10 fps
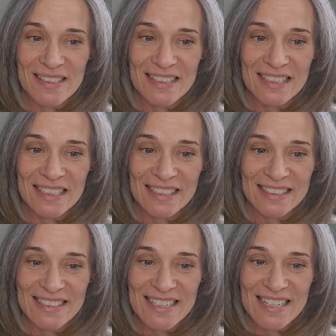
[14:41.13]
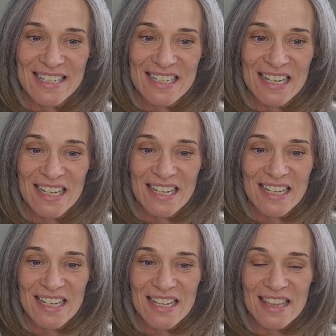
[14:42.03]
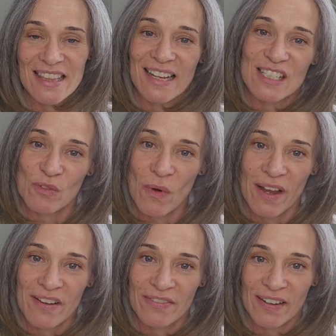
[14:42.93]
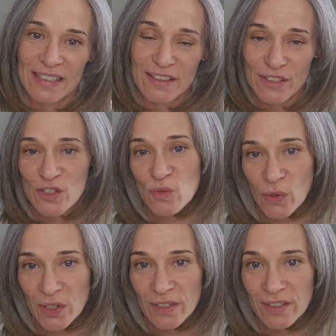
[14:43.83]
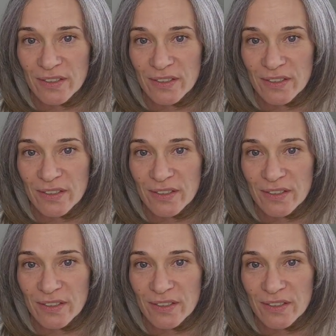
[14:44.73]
And that's why I find this work,